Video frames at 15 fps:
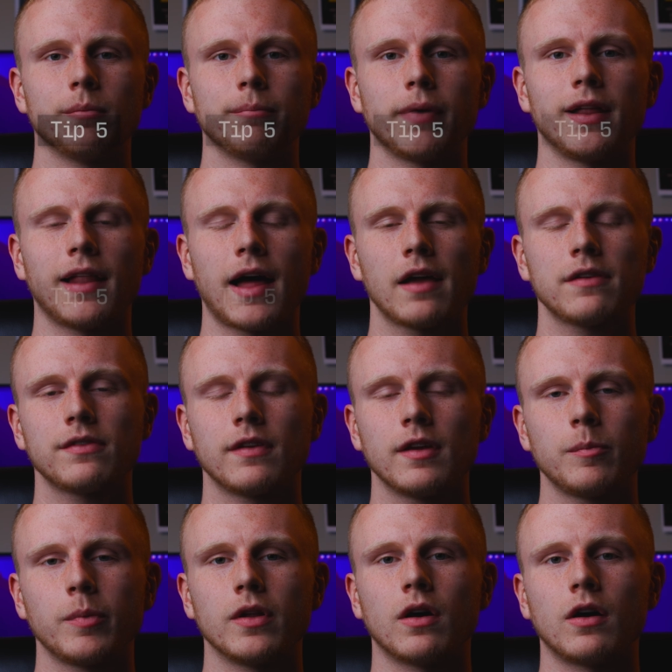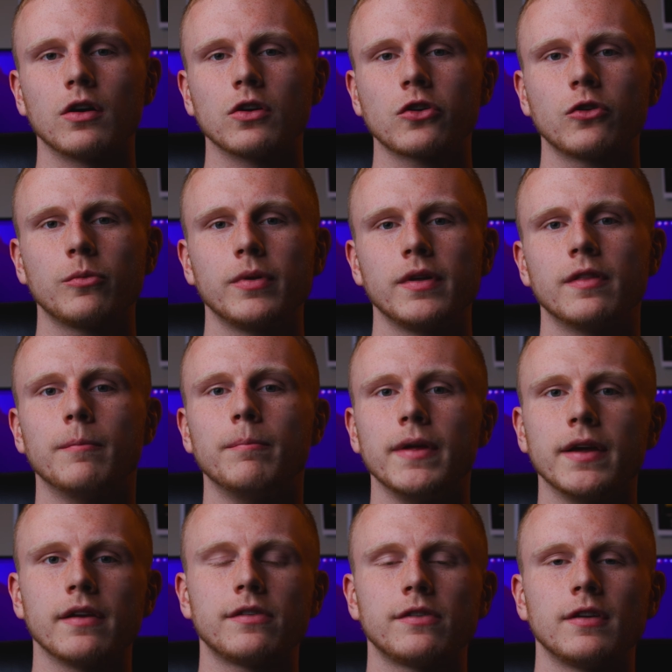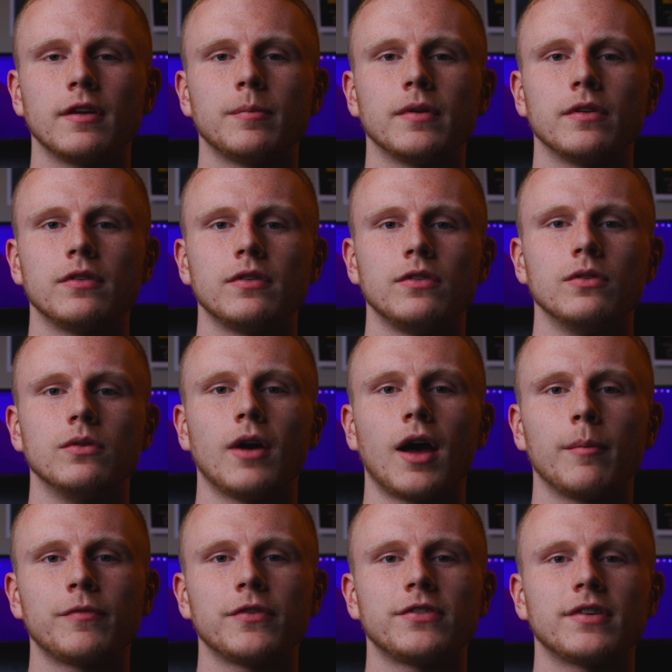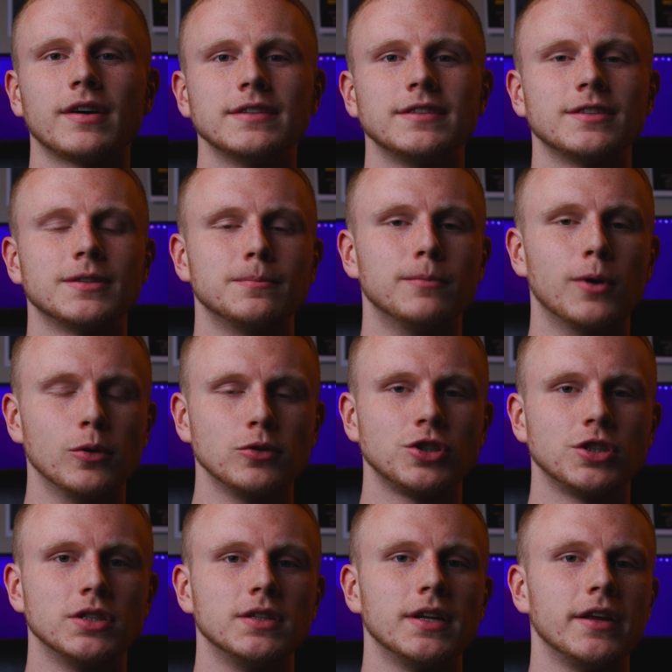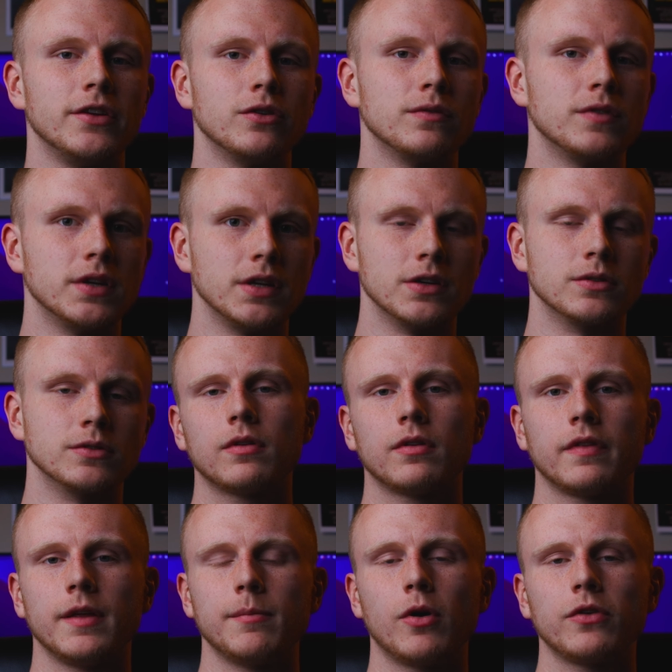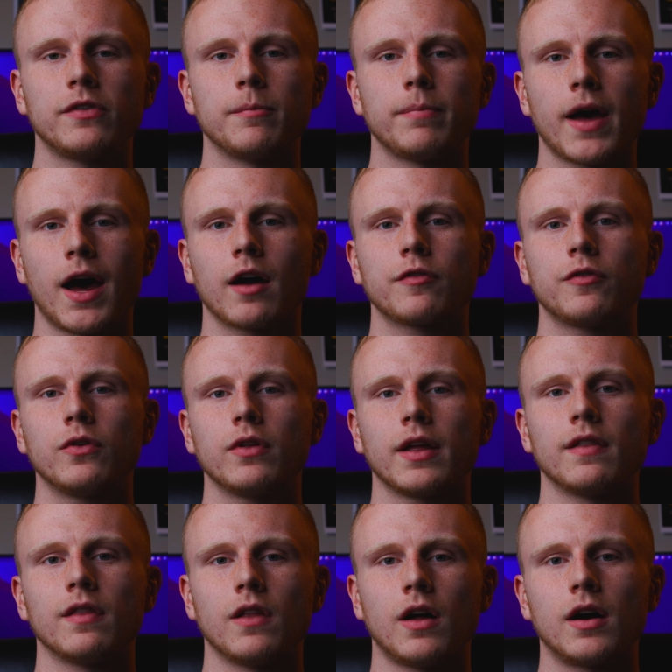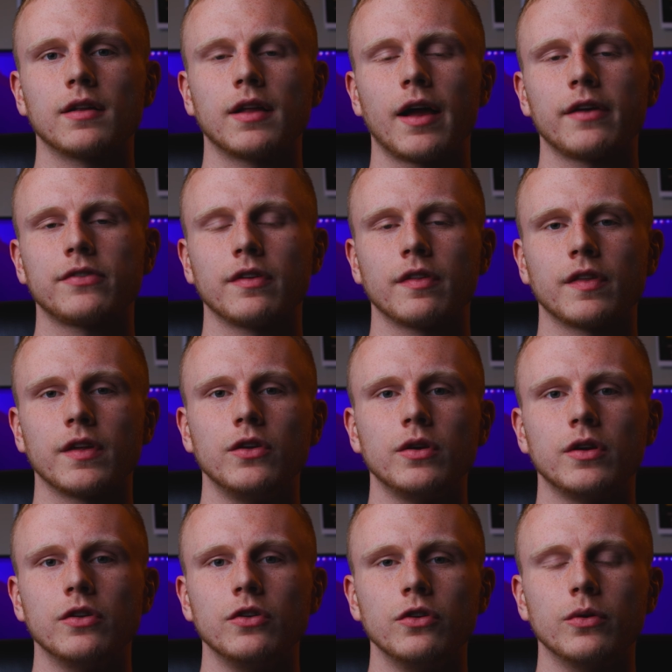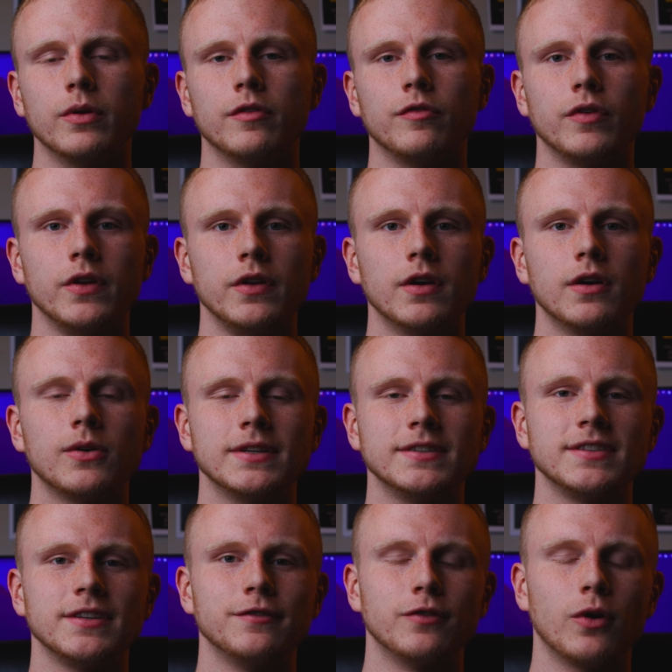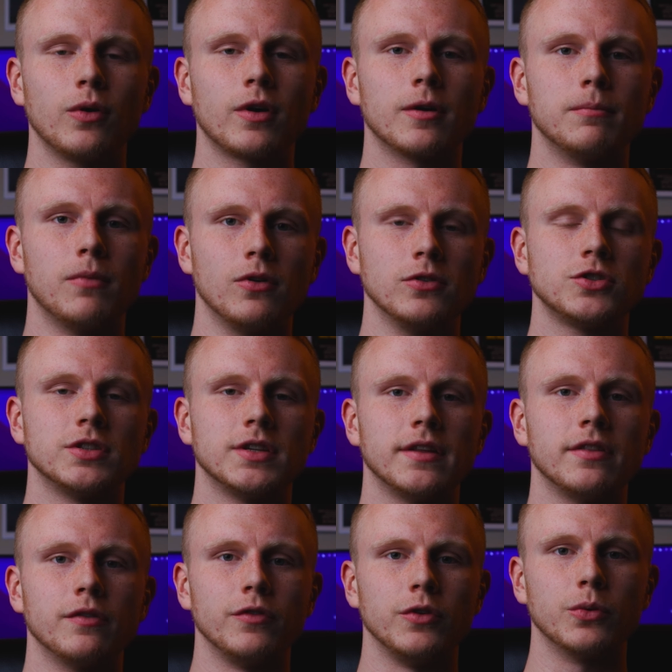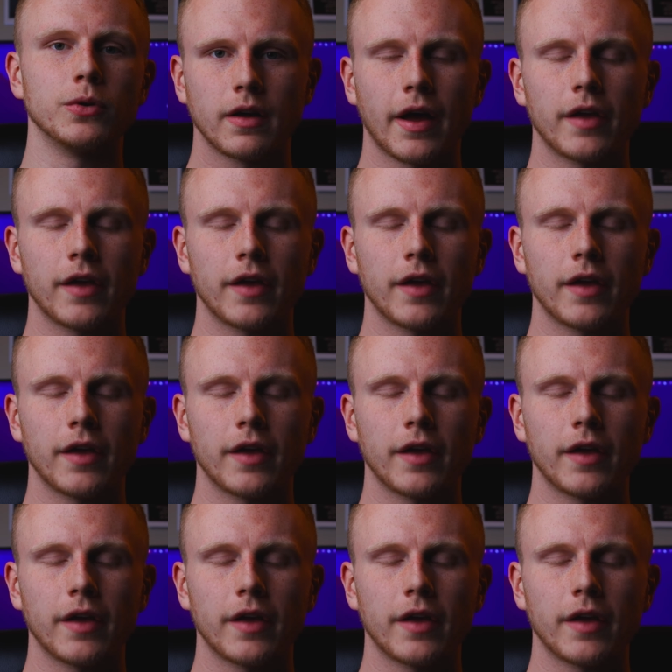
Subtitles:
My last tip, and arguably the biggest tip, is to emphasize emotion in your videos. The most impactful and long-lasting thing you can do in a video is evoke emotion in the viewer.